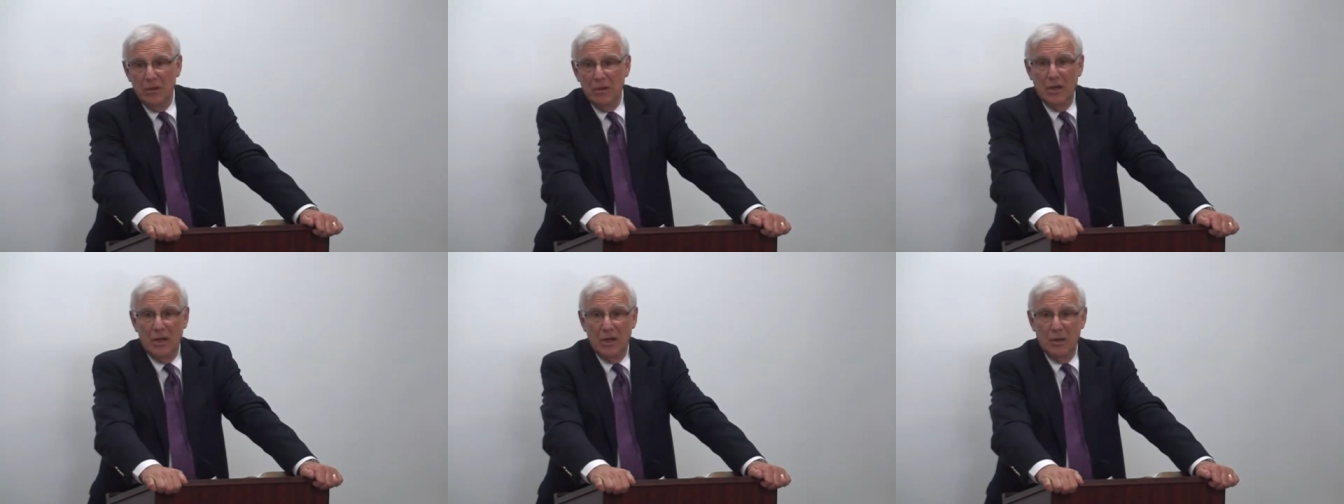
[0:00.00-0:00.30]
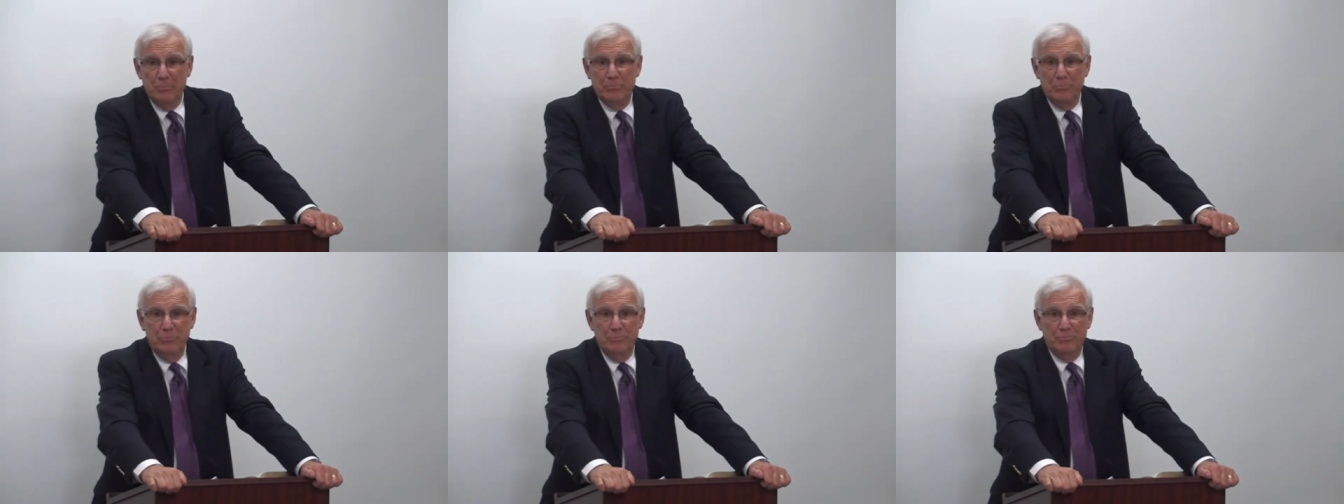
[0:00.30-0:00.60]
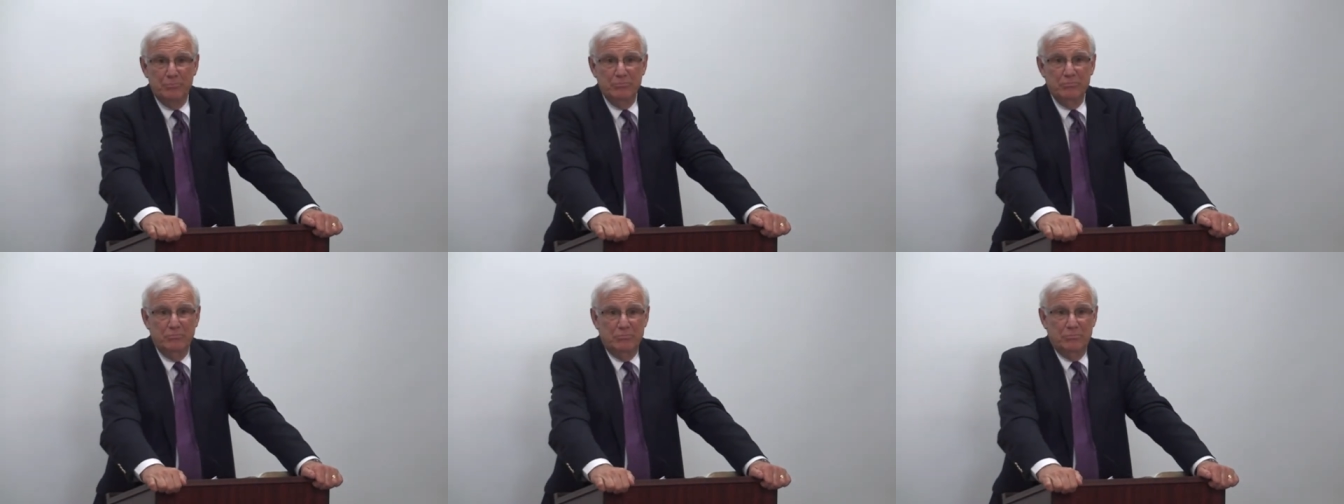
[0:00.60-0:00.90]
uh,
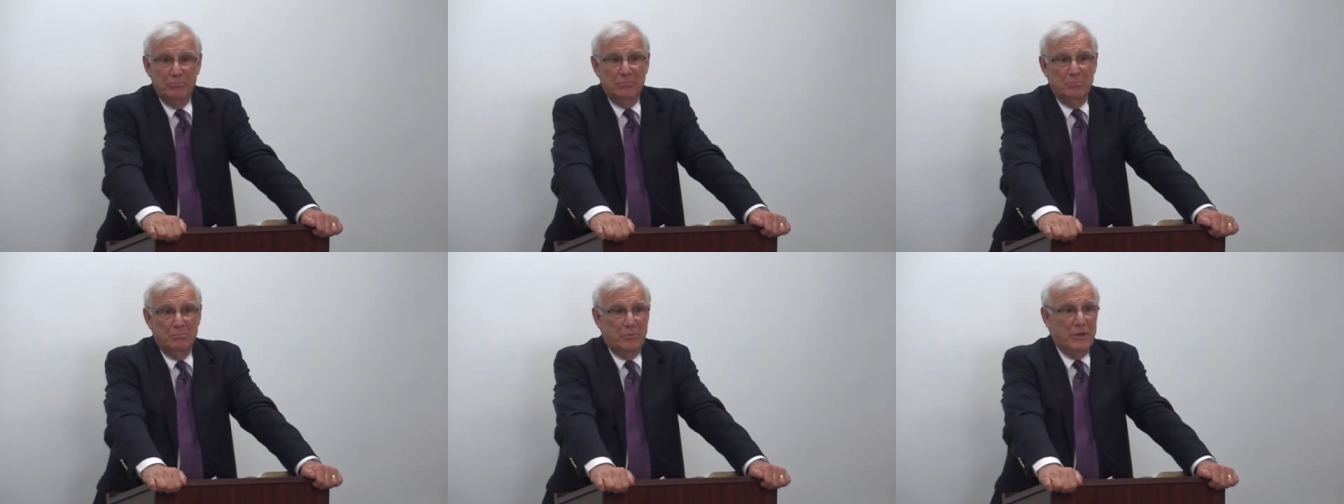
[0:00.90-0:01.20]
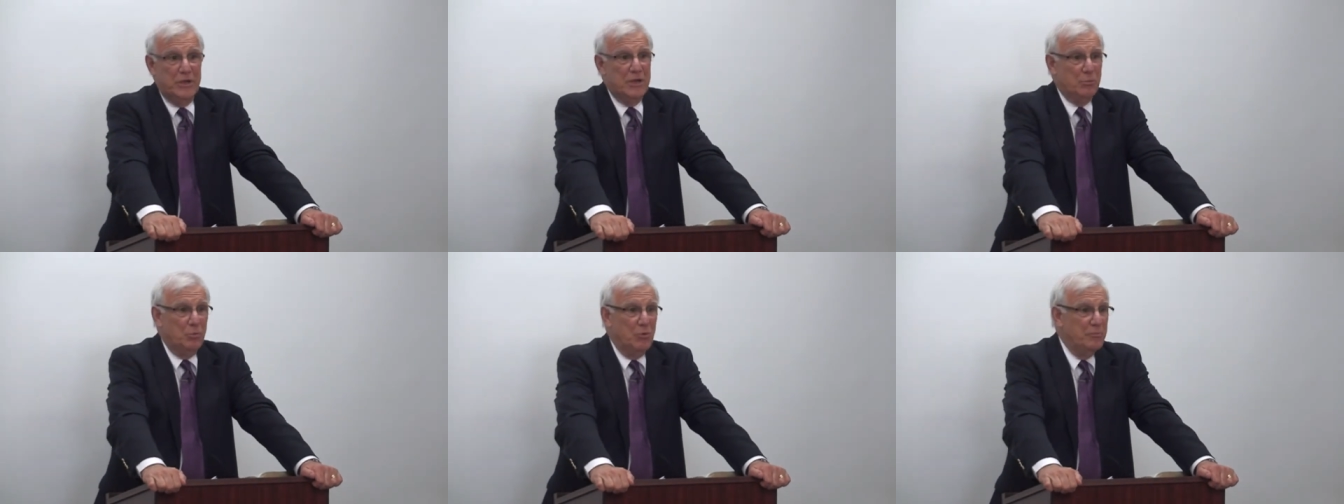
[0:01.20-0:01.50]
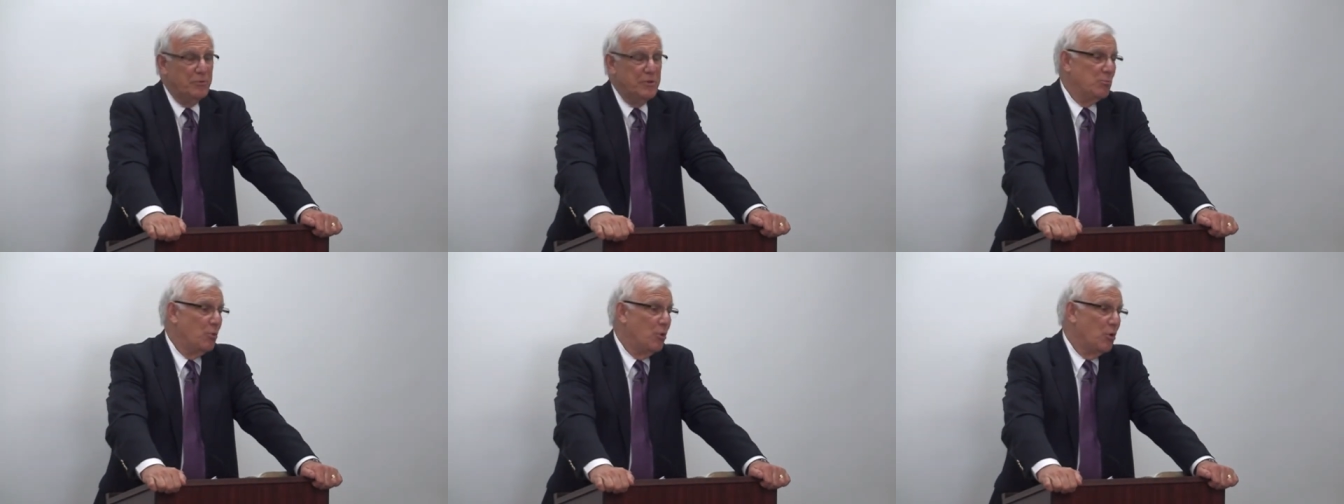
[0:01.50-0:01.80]
men will
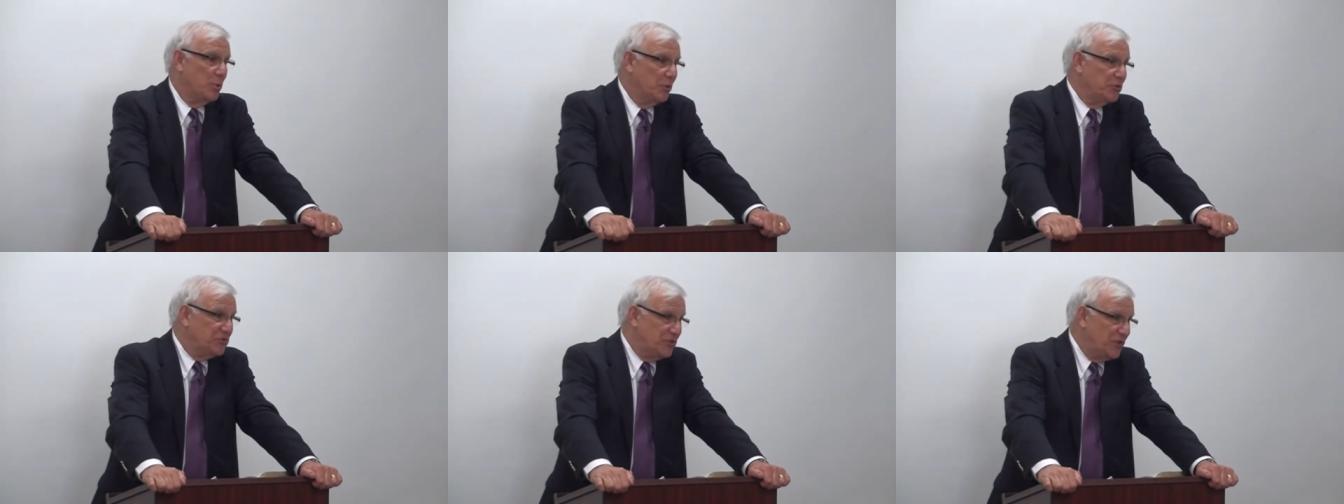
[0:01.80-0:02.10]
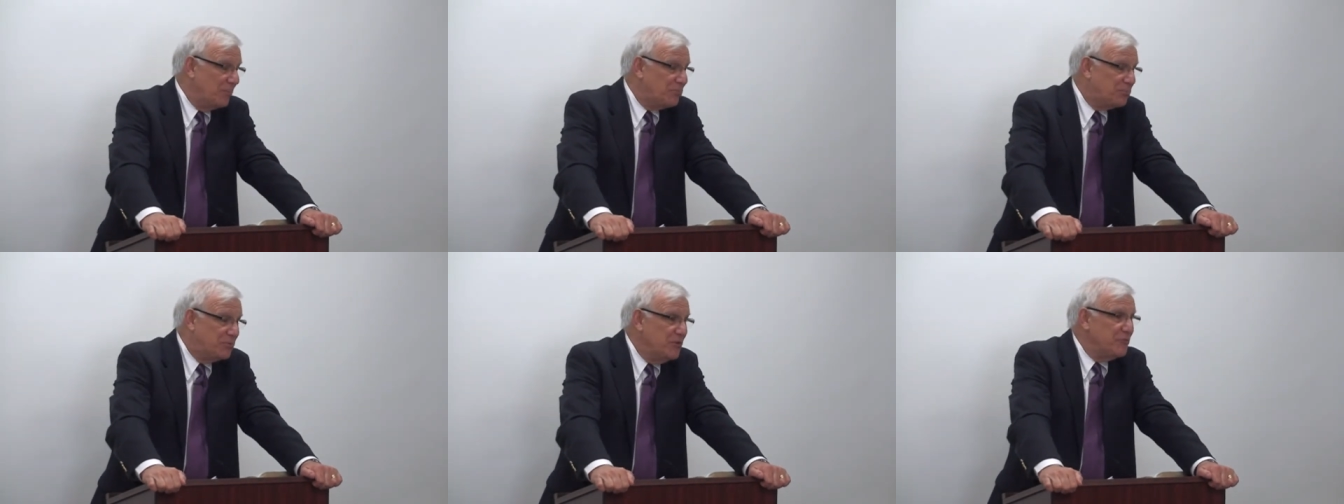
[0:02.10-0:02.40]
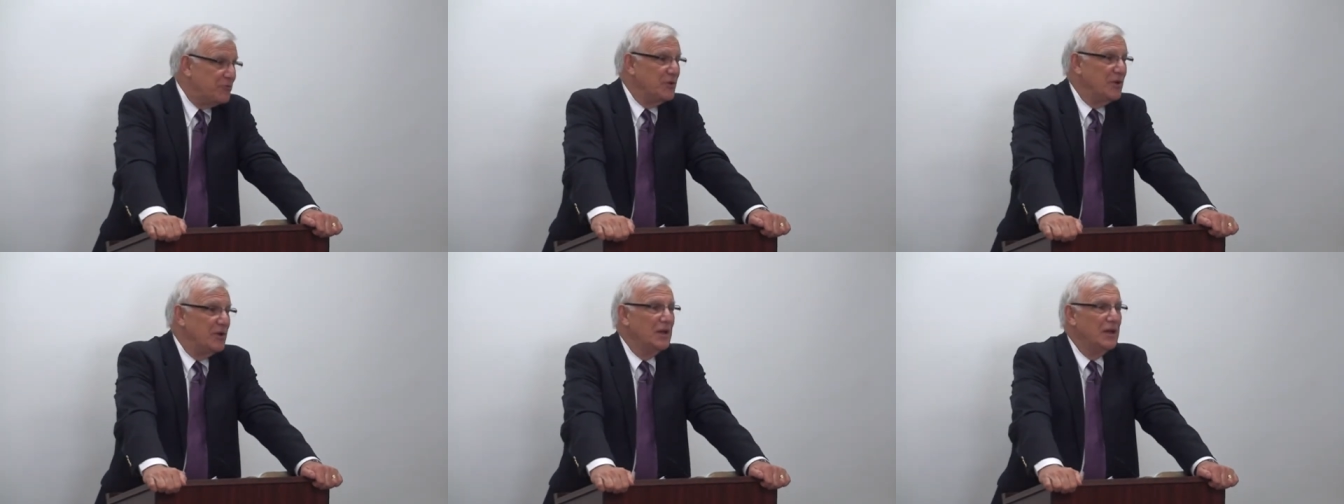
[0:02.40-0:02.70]
be more receptive.